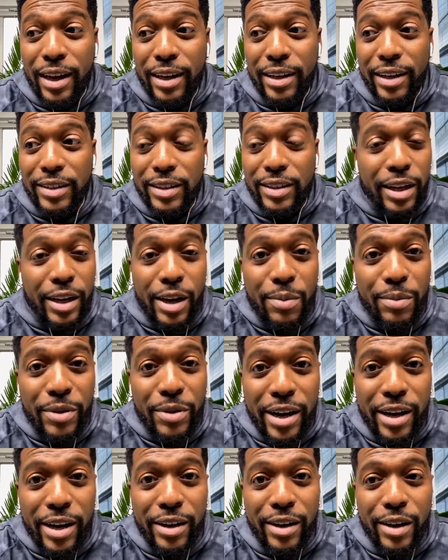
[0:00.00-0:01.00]
And he said,
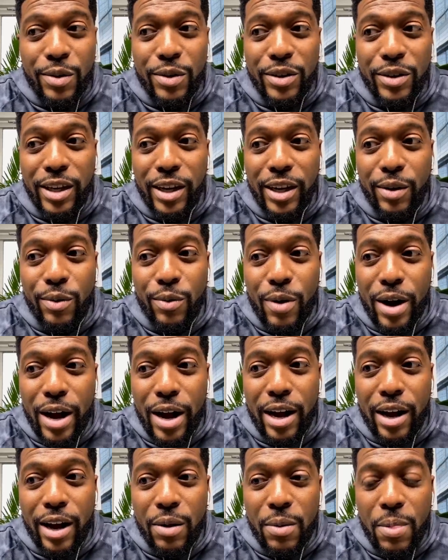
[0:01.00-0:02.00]
I'm there. I was like,
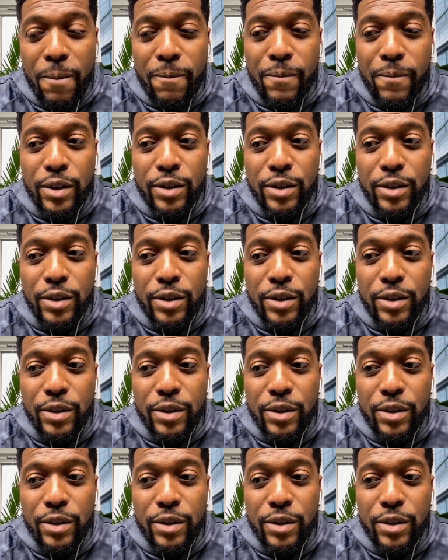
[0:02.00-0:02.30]
wow.